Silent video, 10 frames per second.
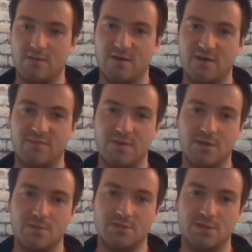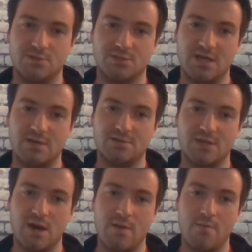5 p.m. Central Standard
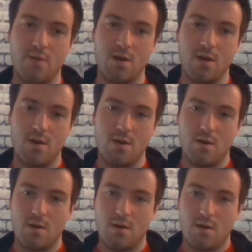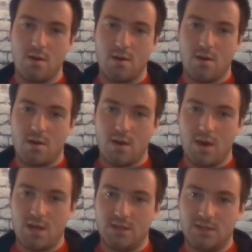Time.
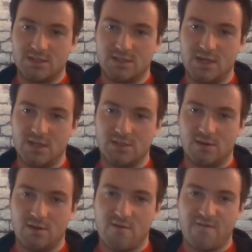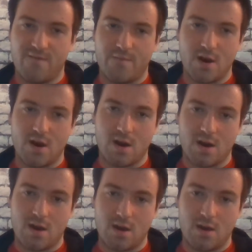And it is kicked off
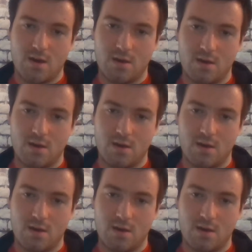by